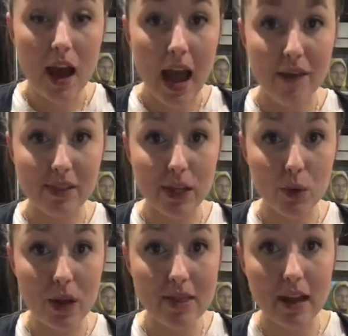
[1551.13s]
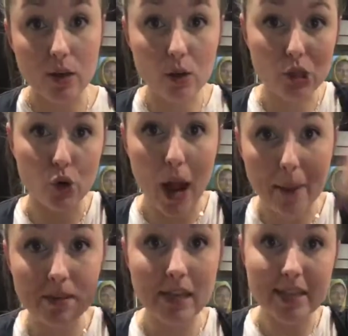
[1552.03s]
I have a little one that goes and
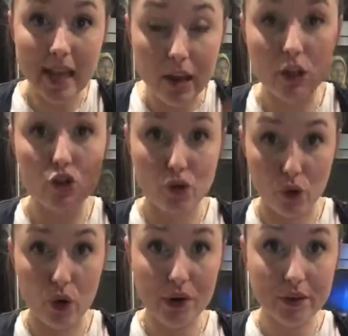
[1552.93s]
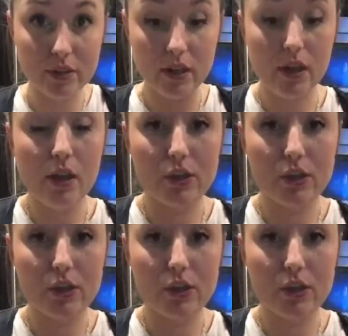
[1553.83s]
grabs things out of the drawers.